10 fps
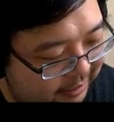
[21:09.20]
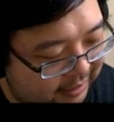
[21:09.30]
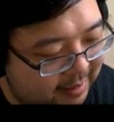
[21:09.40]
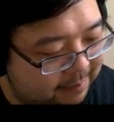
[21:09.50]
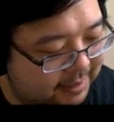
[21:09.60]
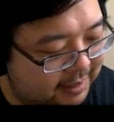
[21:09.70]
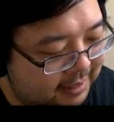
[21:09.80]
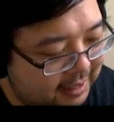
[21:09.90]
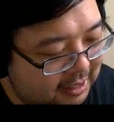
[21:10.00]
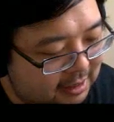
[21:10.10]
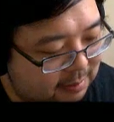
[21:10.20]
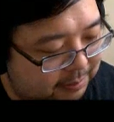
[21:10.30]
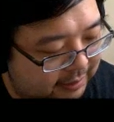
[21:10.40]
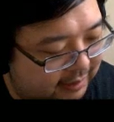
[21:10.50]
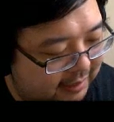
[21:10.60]
can be
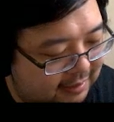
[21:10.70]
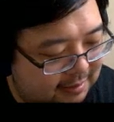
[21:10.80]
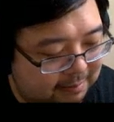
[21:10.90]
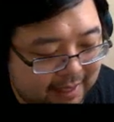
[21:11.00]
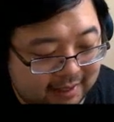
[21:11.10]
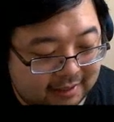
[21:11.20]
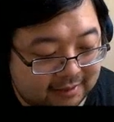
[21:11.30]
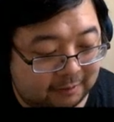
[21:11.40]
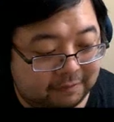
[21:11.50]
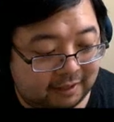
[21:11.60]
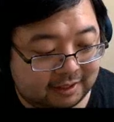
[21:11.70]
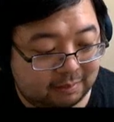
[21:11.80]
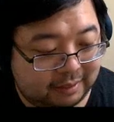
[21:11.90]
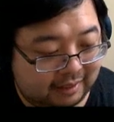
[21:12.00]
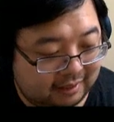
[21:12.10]
split into many. So if they are
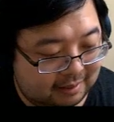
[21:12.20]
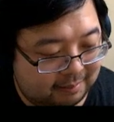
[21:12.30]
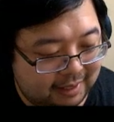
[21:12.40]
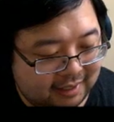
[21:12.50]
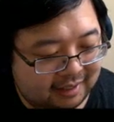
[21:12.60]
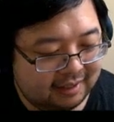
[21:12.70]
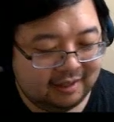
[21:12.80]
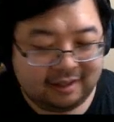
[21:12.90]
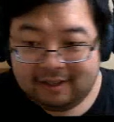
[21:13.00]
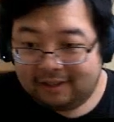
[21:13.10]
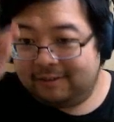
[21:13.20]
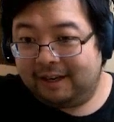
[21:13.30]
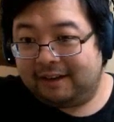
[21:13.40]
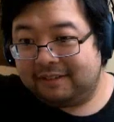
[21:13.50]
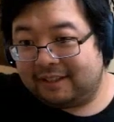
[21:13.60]
split into many, you would
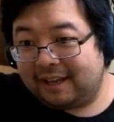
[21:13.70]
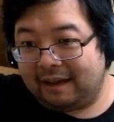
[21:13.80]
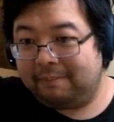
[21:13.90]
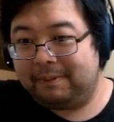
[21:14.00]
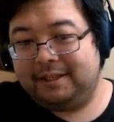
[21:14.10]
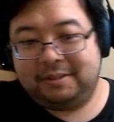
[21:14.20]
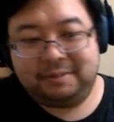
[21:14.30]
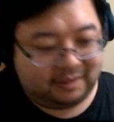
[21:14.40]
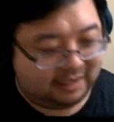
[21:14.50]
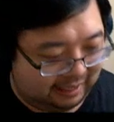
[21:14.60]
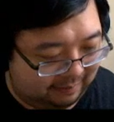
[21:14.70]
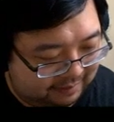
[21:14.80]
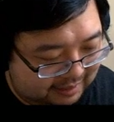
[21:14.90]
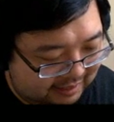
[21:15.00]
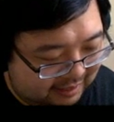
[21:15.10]
have to tap each one
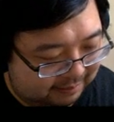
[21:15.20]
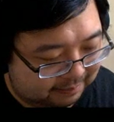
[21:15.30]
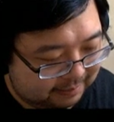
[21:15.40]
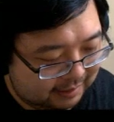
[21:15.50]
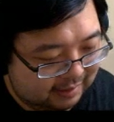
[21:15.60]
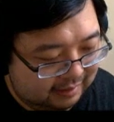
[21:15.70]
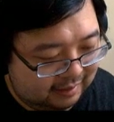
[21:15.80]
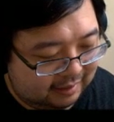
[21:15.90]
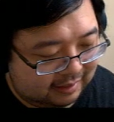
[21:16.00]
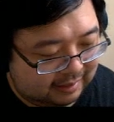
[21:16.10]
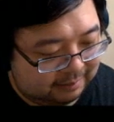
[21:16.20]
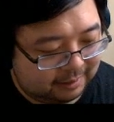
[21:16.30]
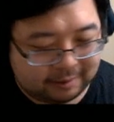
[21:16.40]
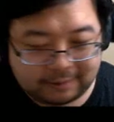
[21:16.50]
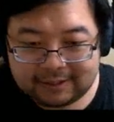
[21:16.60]
every time.
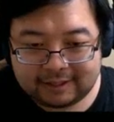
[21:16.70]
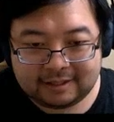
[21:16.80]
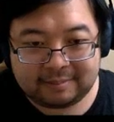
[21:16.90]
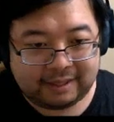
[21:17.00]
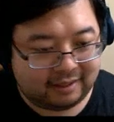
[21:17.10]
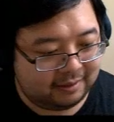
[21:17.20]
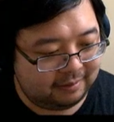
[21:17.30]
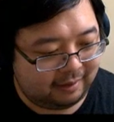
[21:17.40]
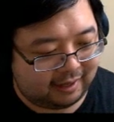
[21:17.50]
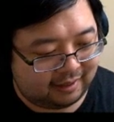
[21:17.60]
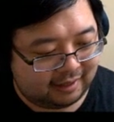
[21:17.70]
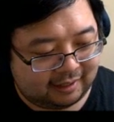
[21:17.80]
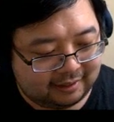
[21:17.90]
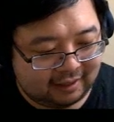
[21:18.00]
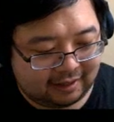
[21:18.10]
You go into this menu and
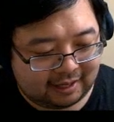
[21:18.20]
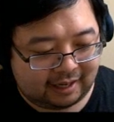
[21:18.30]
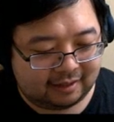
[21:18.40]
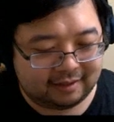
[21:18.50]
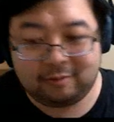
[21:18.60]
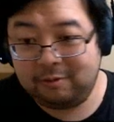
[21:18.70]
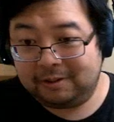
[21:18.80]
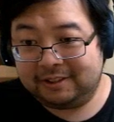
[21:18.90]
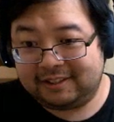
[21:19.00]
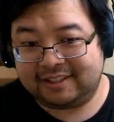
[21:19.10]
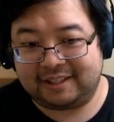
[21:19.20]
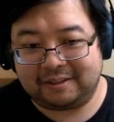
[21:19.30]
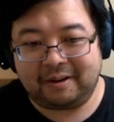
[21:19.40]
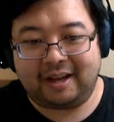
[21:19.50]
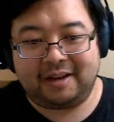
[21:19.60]
then click that. Now, of course, since I
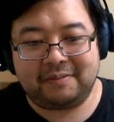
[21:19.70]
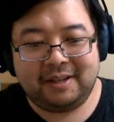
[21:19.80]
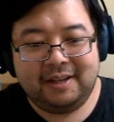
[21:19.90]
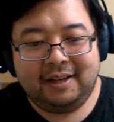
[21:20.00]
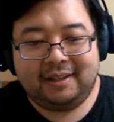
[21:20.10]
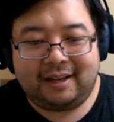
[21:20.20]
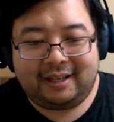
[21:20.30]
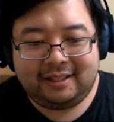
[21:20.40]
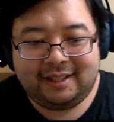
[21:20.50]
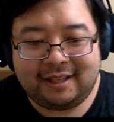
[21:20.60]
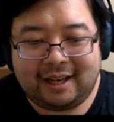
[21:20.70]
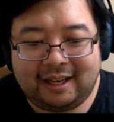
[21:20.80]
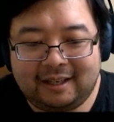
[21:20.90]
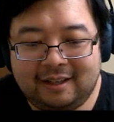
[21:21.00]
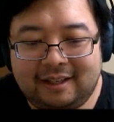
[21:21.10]
don't have
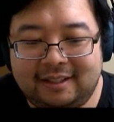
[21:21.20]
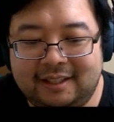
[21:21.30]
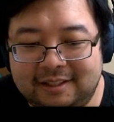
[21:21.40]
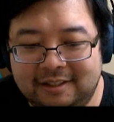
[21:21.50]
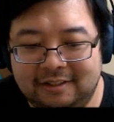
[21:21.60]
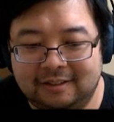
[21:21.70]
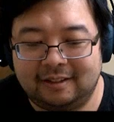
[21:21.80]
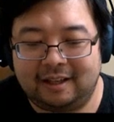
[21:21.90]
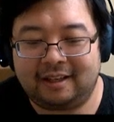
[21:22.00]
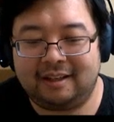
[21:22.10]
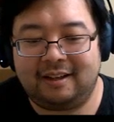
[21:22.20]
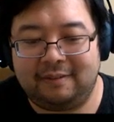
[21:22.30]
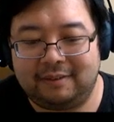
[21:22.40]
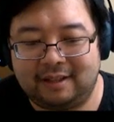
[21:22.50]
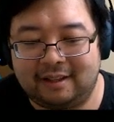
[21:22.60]
99 additional luck
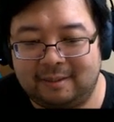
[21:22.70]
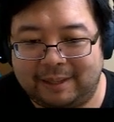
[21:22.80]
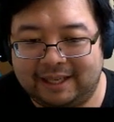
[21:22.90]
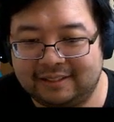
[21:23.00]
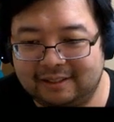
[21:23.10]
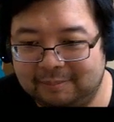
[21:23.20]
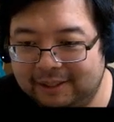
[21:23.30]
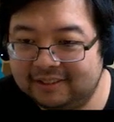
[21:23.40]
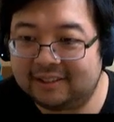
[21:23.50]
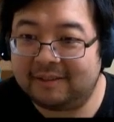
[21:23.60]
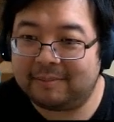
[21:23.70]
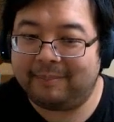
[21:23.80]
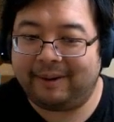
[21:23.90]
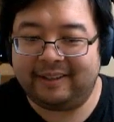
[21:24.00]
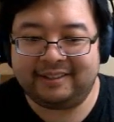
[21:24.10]
of another max luck monster in my
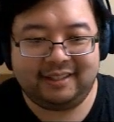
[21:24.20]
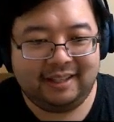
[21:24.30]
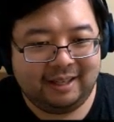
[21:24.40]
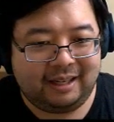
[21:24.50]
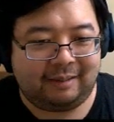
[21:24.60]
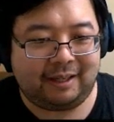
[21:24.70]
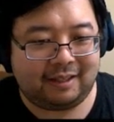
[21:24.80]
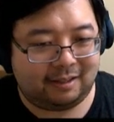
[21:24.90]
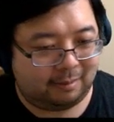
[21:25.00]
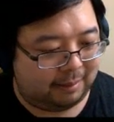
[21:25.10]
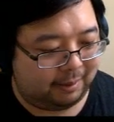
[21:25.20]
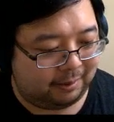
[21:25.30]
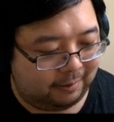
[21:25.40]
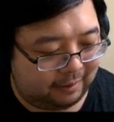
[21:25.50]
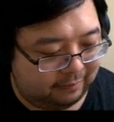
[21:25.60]
box, I'm not going to be able to
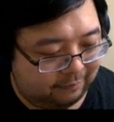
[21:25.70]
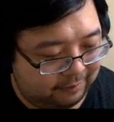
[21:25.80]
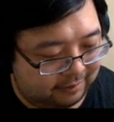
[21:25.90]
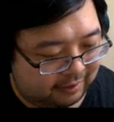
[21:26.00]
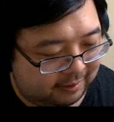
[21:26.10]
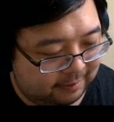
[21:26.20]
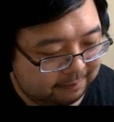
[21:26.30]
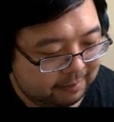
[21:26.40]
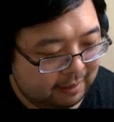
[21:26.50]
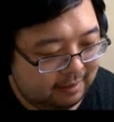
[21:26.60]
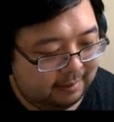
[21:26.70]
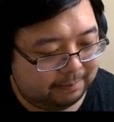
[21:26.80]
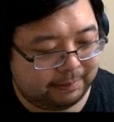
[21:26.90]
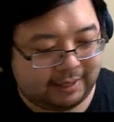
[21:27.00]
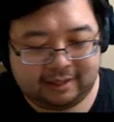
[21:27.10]
go any further.
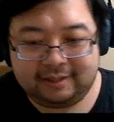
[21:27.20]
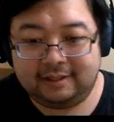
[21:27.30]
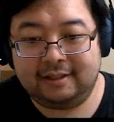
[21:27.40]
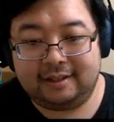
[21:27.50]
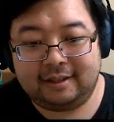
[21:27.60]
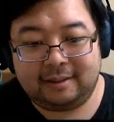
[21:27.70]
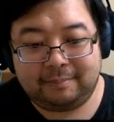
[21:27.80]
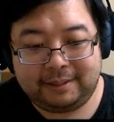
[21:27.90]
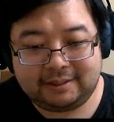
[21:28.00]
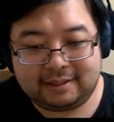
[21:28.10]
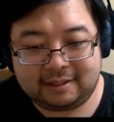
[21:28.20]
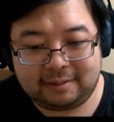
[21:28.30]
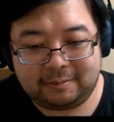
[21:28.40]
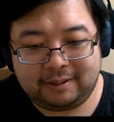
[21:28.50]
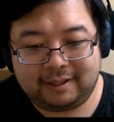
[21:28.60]
But basically
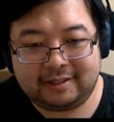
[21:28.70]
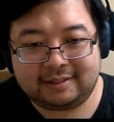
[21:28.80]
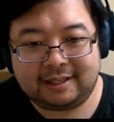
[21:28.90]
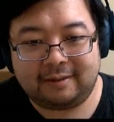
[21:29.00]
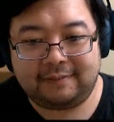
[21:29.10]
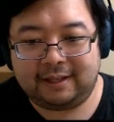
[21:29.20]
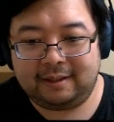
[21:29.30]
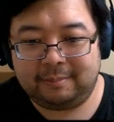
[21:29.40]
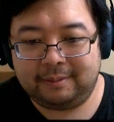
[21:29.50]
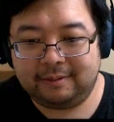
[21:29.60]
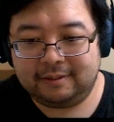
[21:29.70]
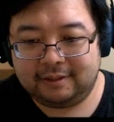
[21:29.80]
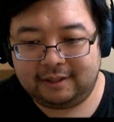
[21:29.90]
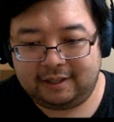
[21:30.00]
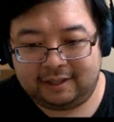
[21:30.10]
what is now available
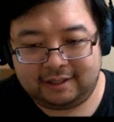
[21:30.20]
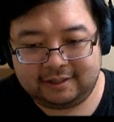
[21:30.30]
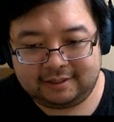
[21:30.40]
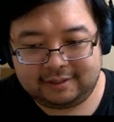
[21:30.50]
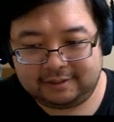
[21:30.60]
is...